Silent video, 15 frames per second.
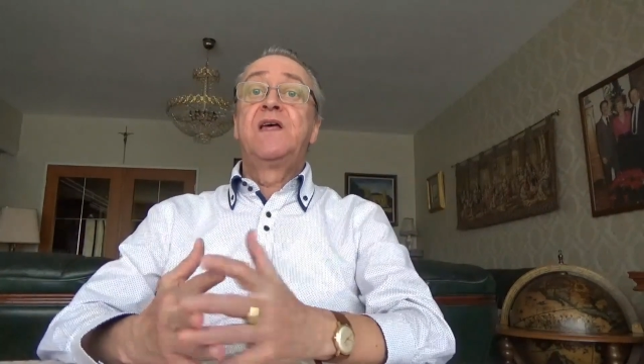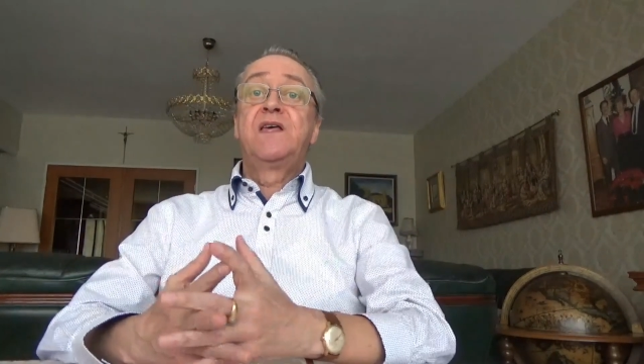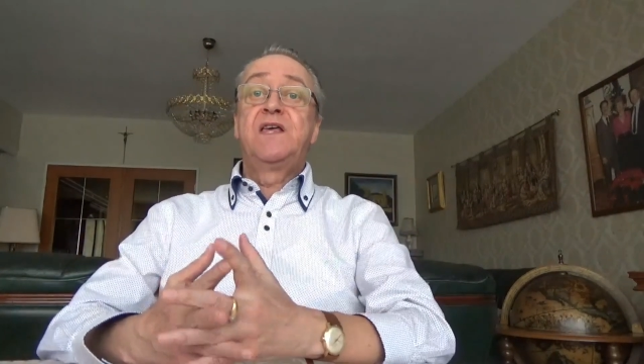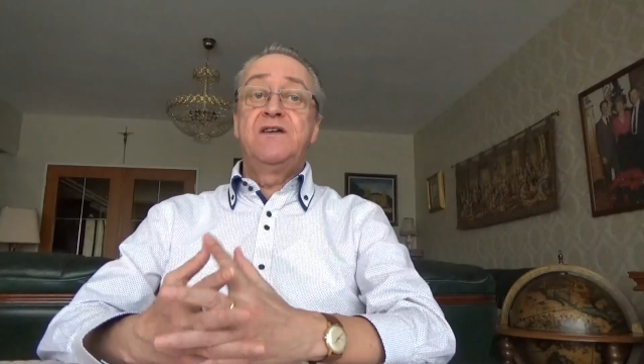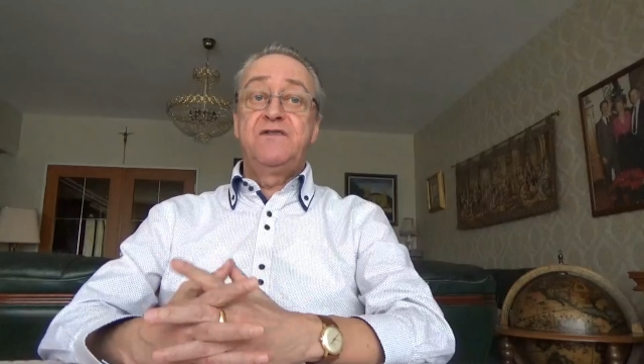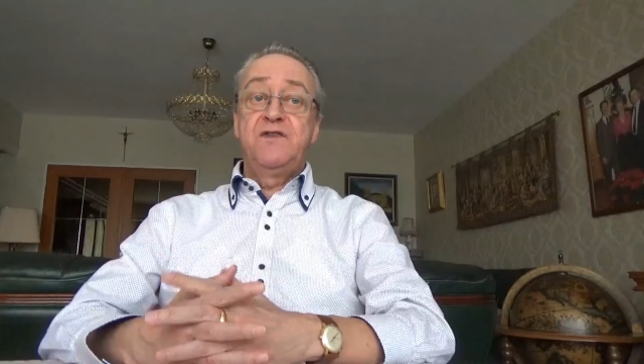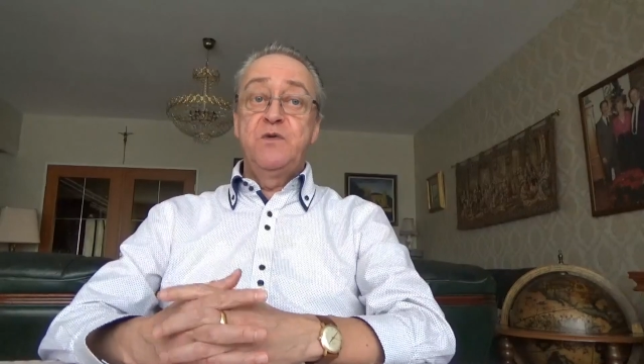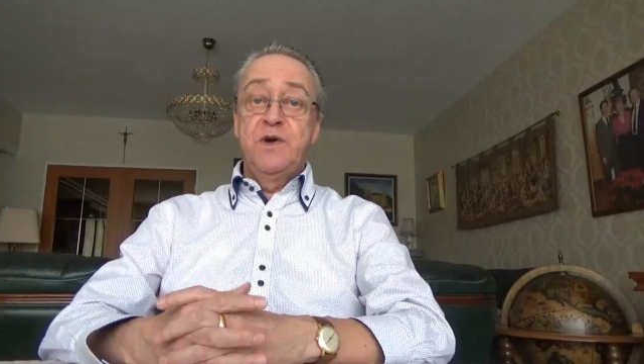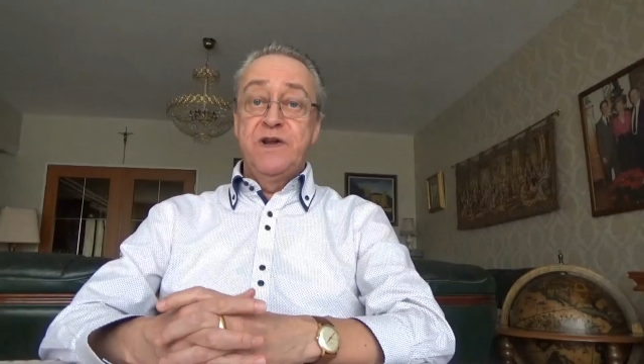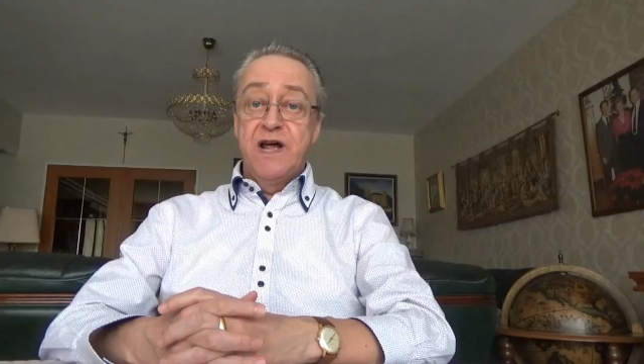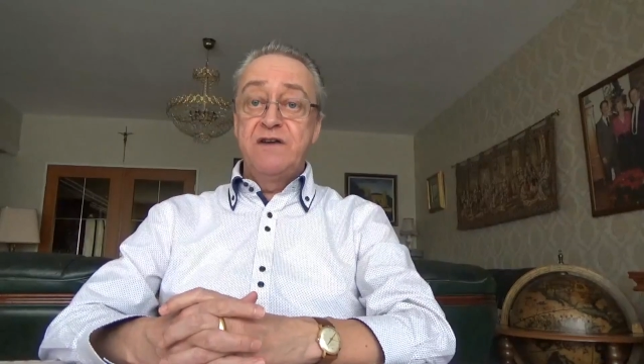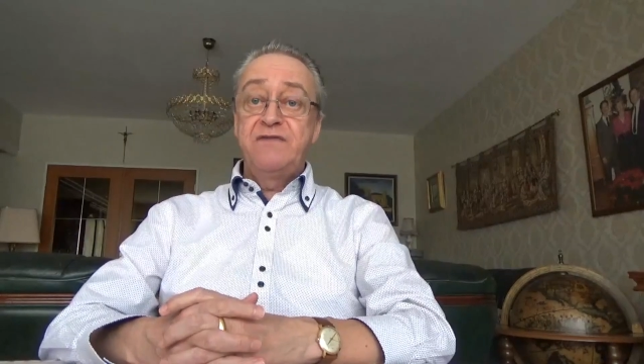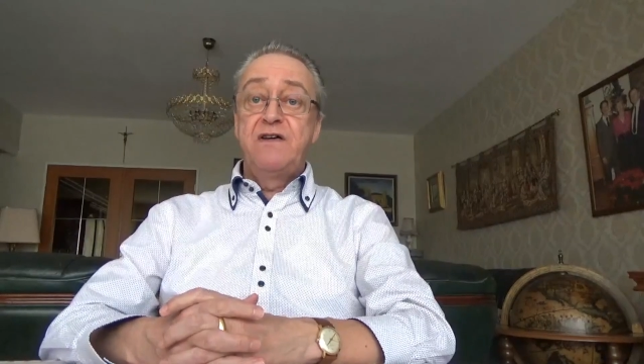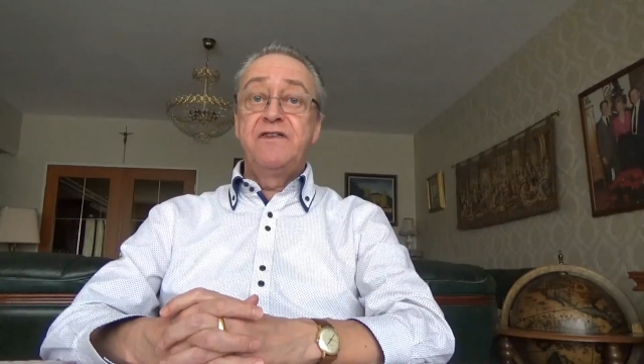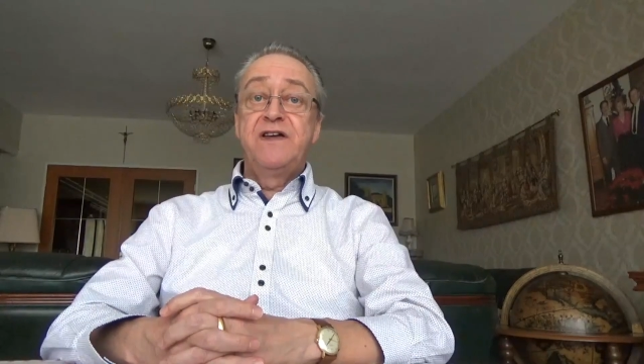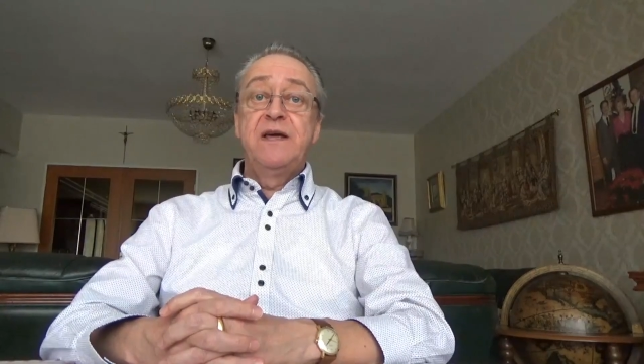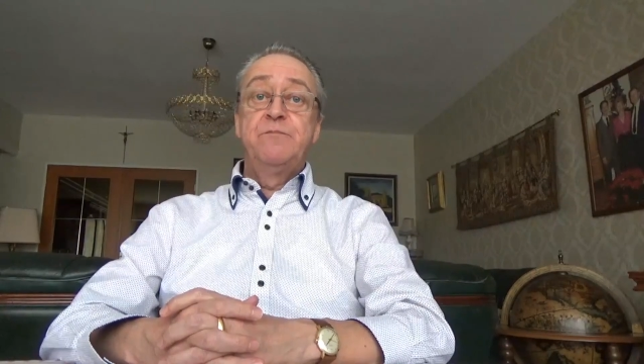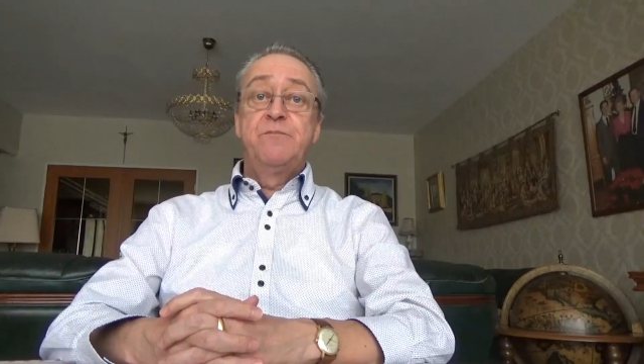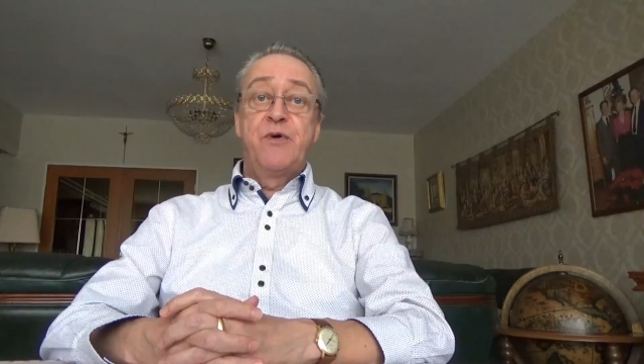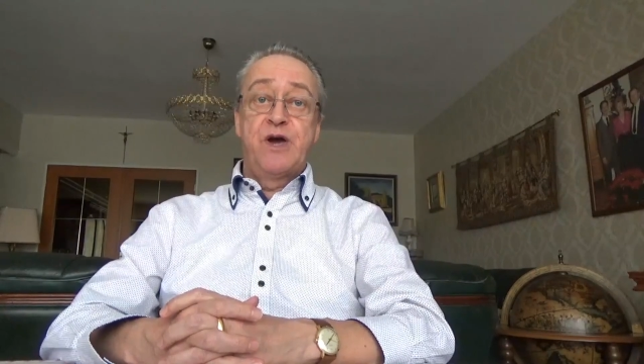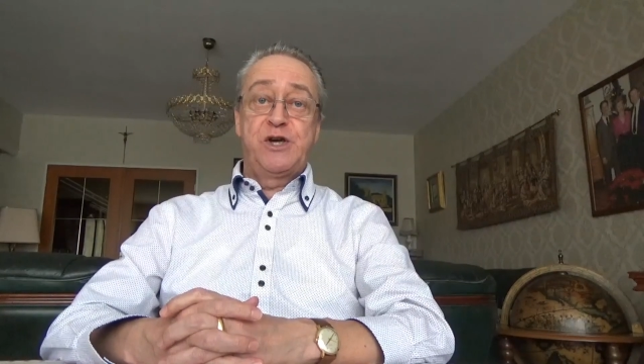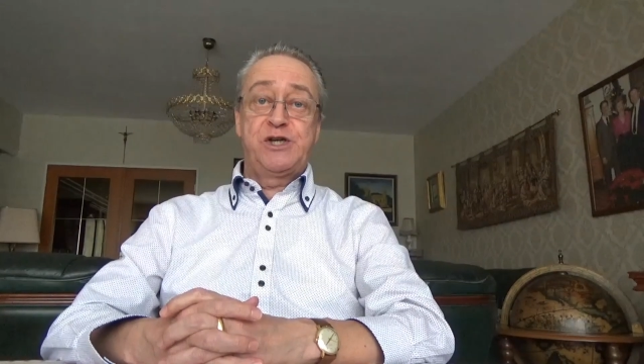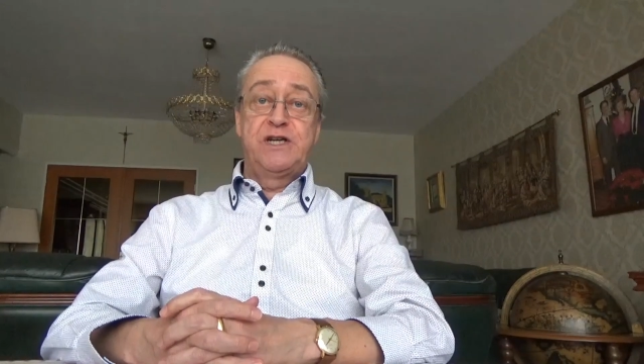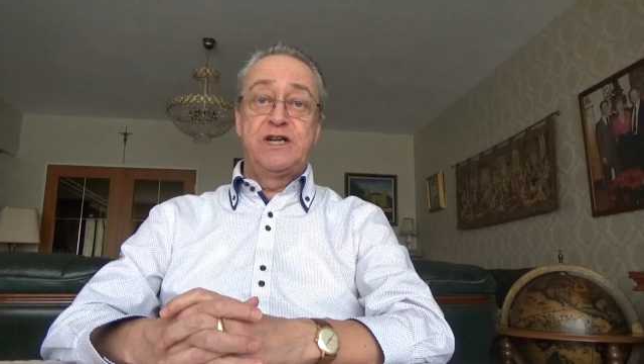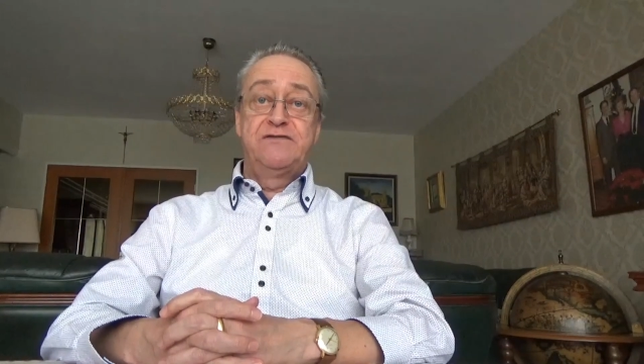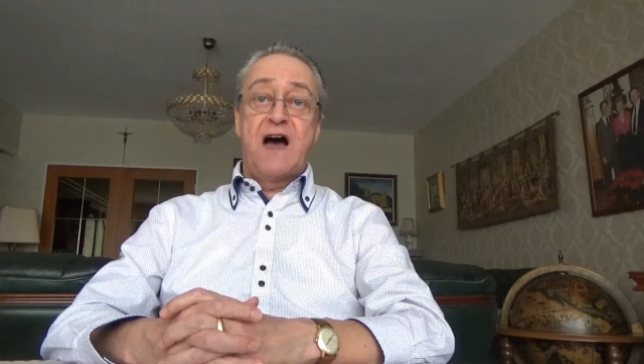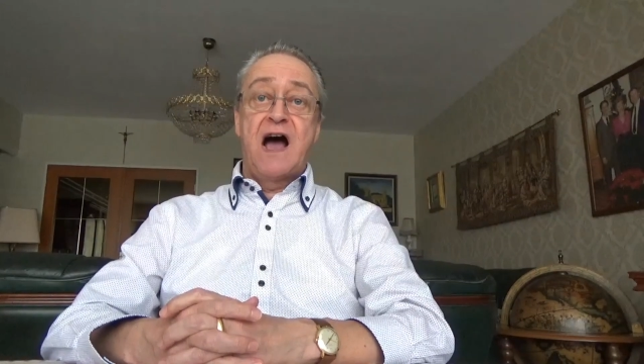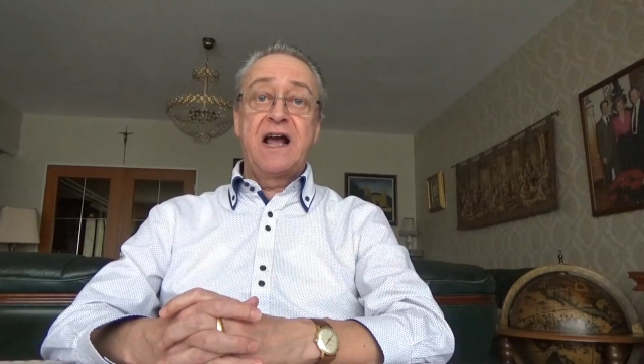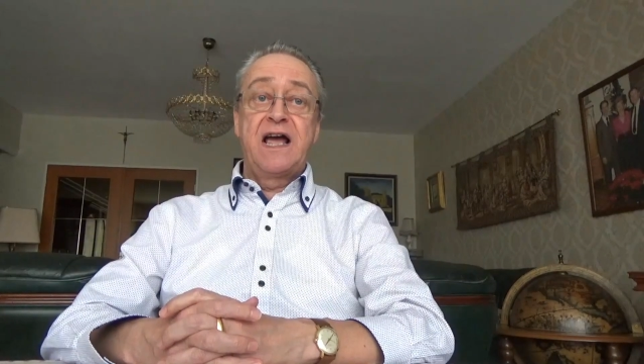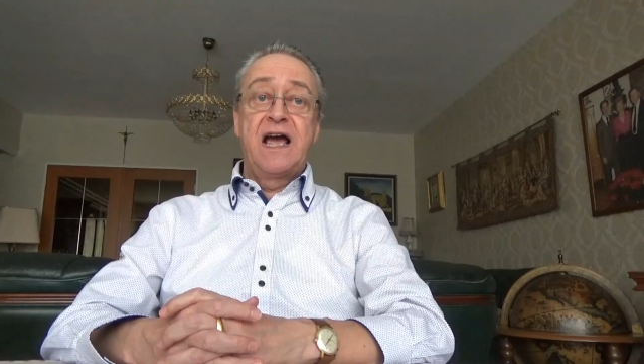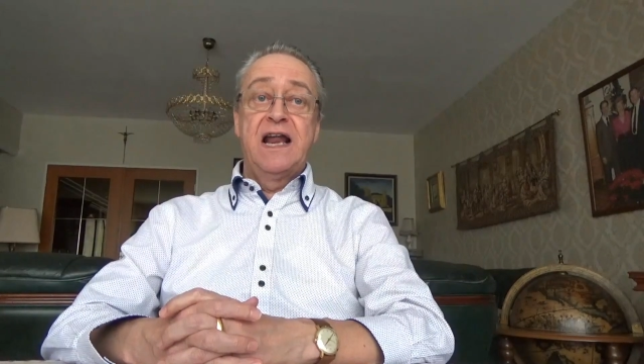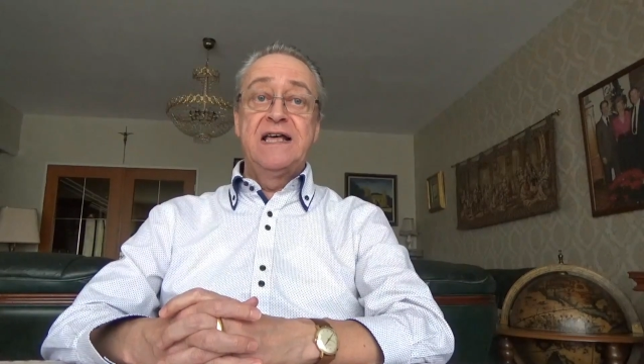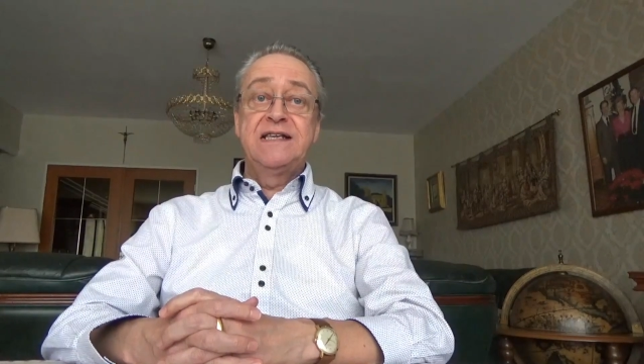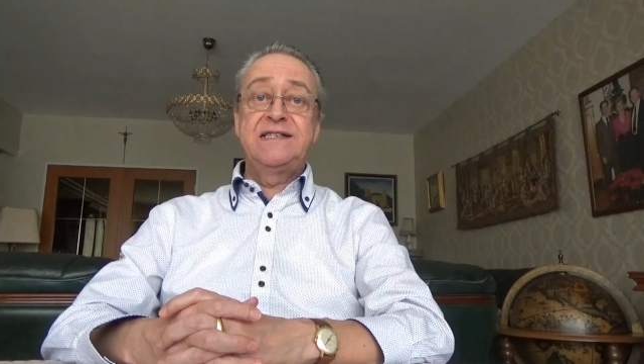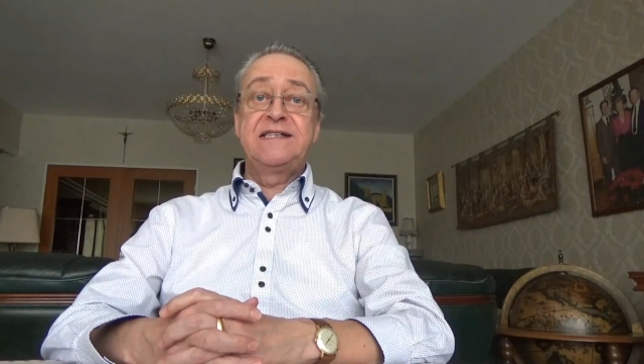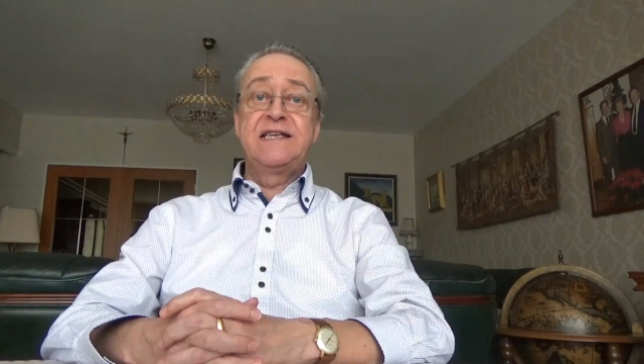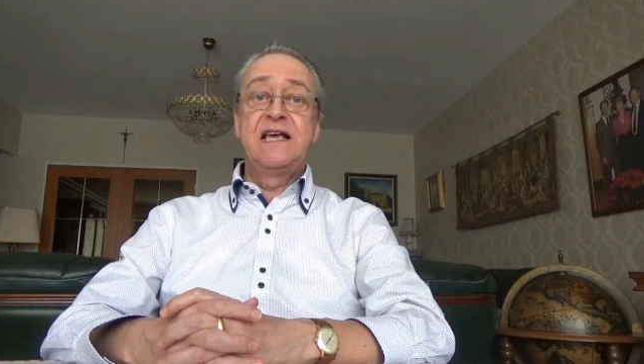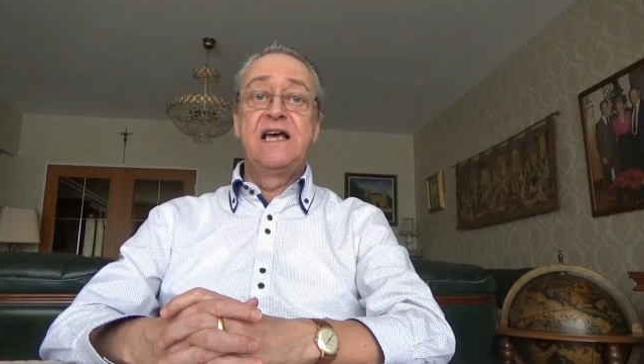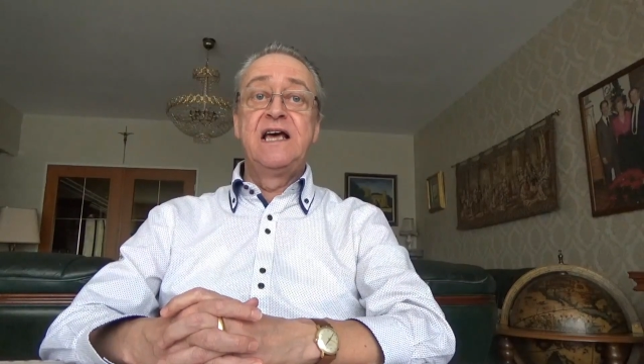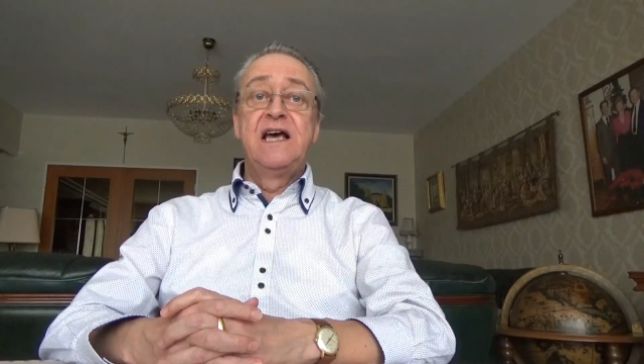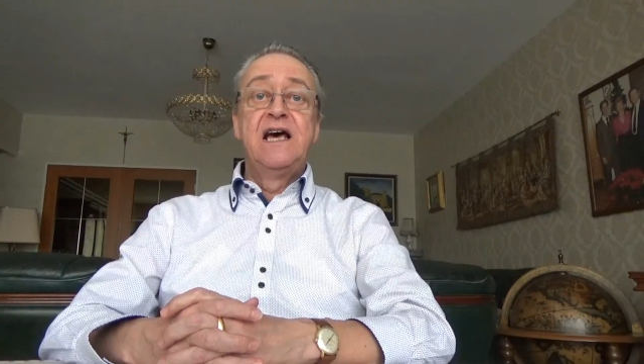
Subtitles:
give you enough of an impression of Angeles